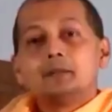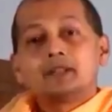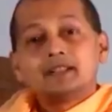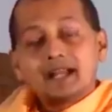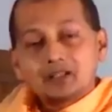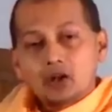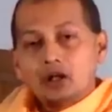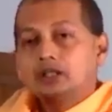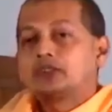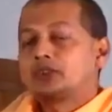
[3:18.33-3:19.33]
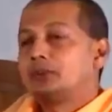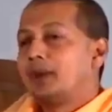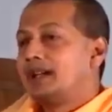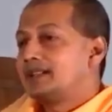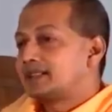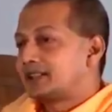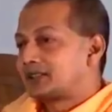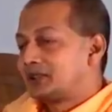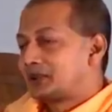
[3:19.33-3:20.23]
But that also binds us.